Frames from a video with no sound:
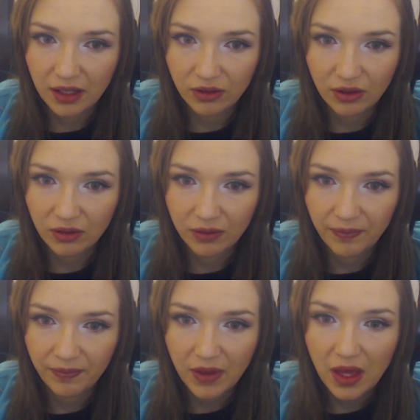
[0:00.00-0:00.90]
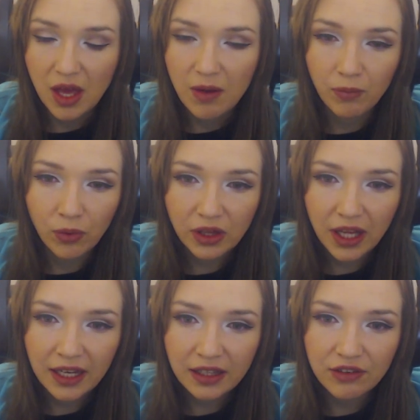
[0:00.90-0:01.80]
I don't know.
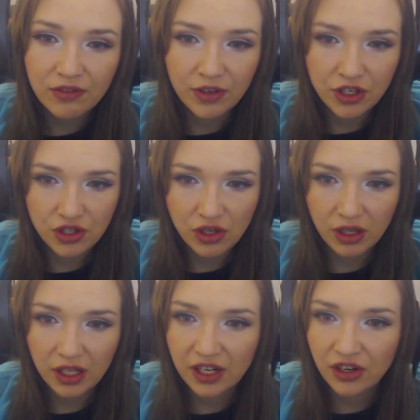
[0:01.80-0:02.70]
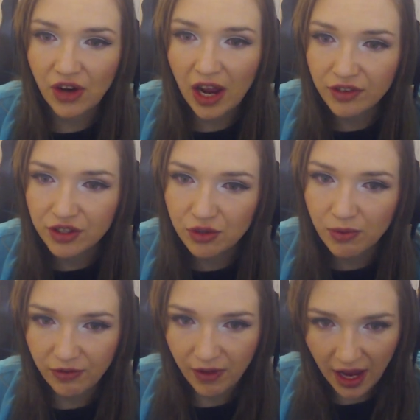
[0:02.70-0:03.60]
Moonlight Vigil
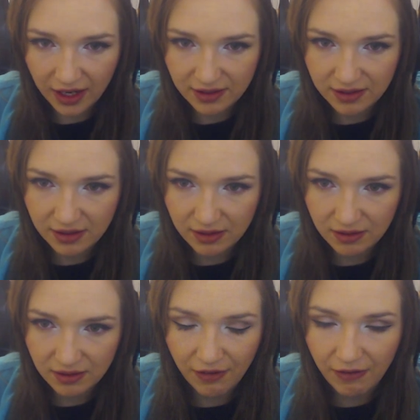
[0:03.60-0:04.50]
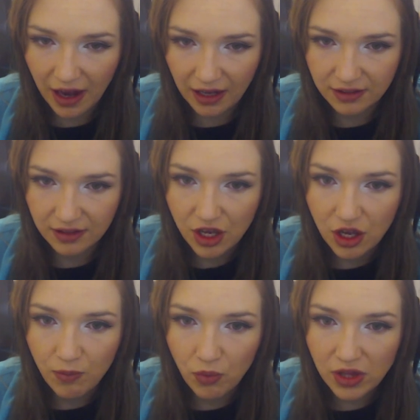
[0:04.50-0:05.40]
Gravitum effect.
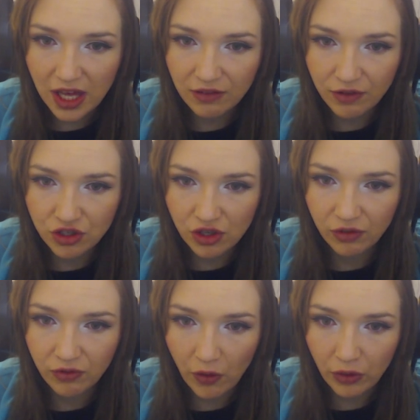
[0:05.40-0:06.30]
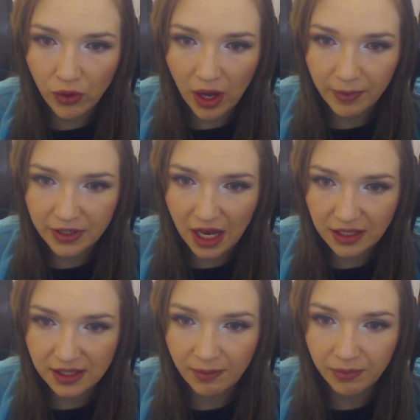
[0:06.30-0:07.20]
Moonlight Vigil follow-up
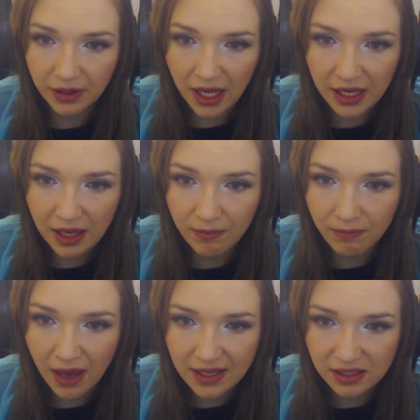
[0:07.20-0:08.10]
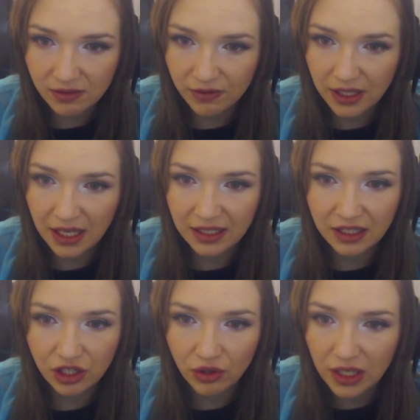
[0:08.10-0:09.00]
attacks apply a massively
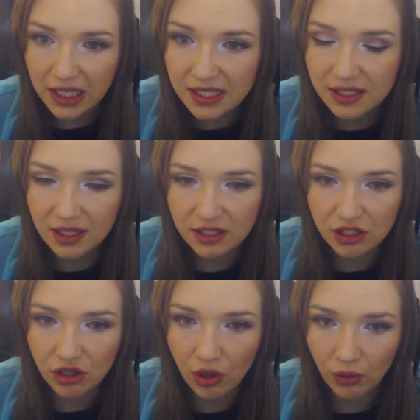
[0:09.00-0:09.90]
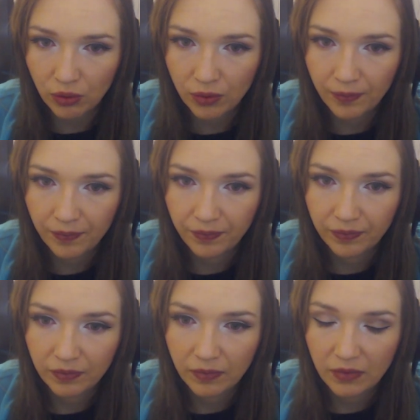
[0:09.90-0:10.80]
increased slow.
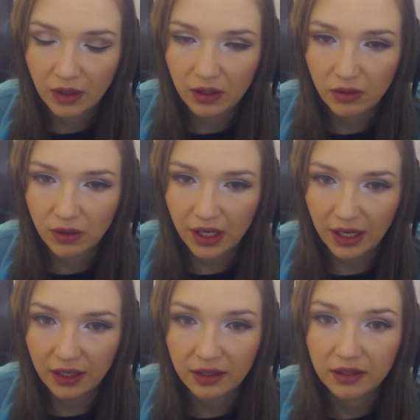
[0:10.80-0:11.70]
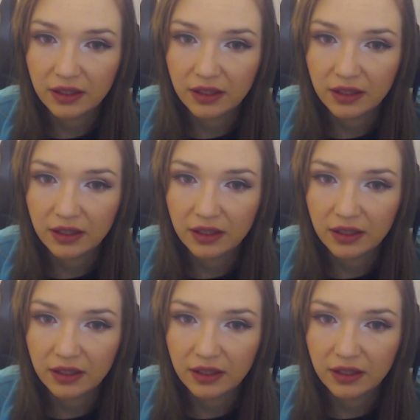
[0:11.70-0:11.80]
Okay.